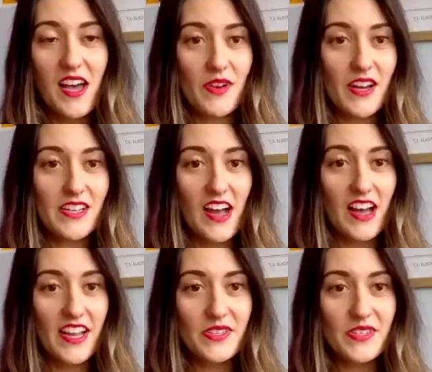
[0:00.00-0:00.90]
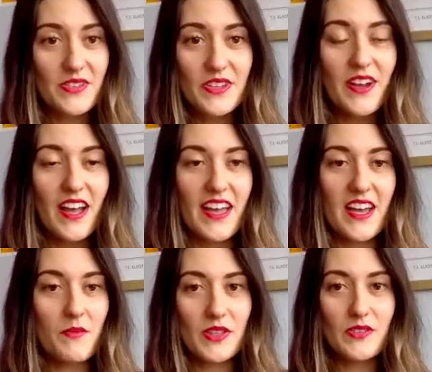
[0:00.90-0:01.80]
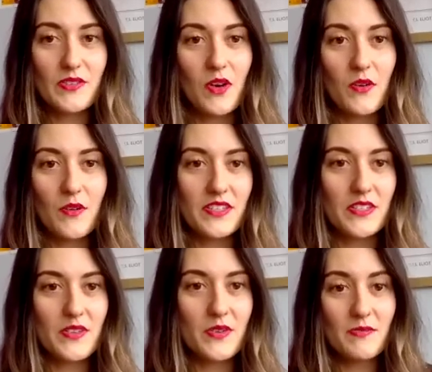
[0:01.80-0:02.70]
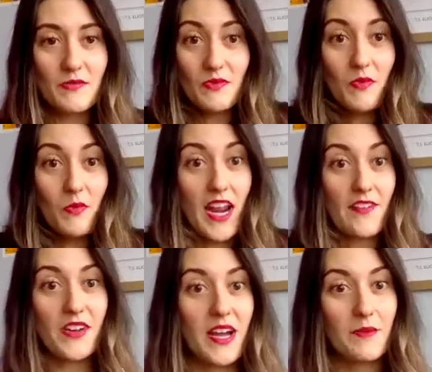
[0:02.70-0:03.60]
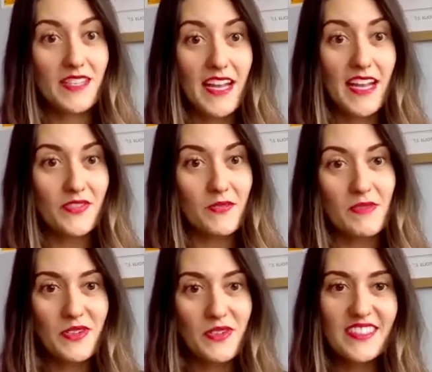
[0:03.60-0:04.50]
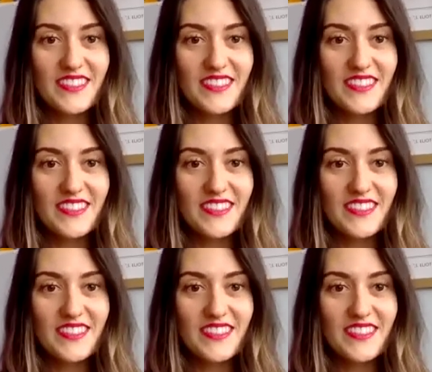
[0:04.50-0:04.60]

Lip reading: was great talking to you, and we look forward to whatever comes next from you.